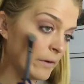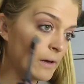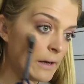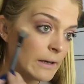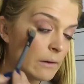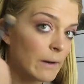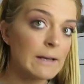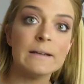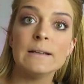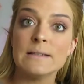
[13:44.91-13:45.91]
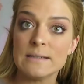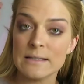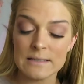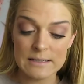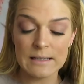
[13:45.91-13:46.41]
And anyway, I did
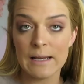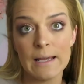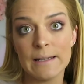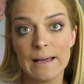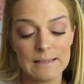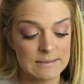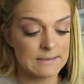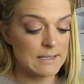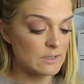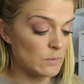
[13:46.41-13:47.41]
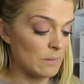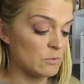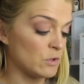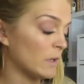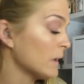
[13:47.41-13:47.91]
the DNA analysis. That's what I'm
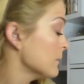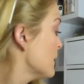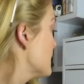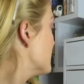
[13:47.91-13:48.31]
doing.